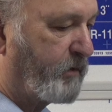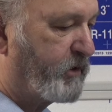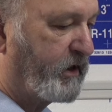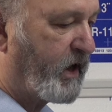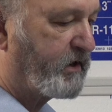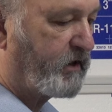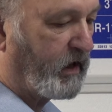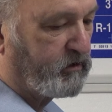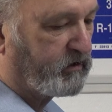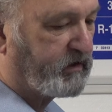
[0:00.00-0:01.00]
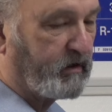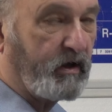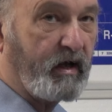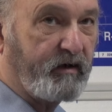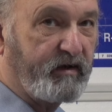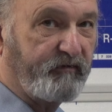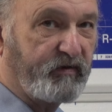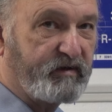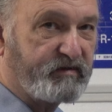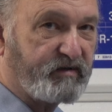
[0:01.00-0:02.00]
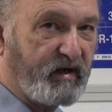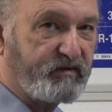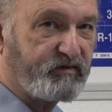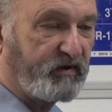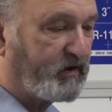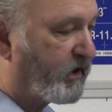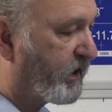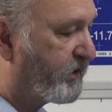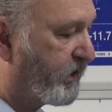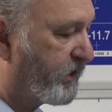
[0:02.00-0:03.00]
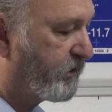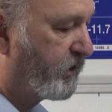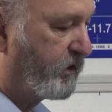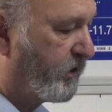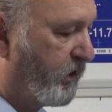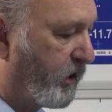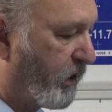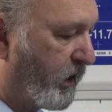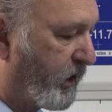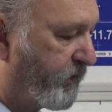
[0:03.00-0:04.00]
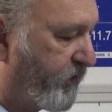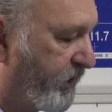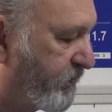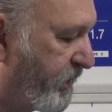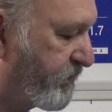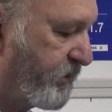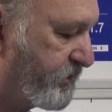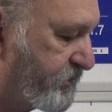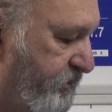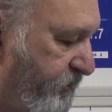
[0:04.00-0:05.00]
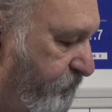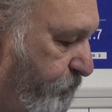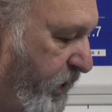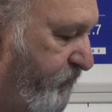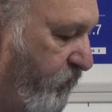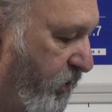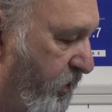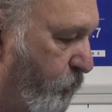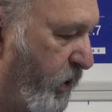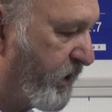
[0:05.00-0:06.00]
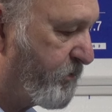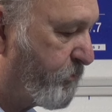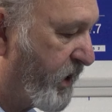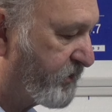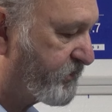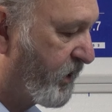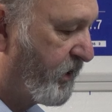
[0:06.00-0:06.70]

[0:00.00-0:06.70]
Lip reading: I mean, I looked at a lot of different designs online, and I think that this is by far and away the best.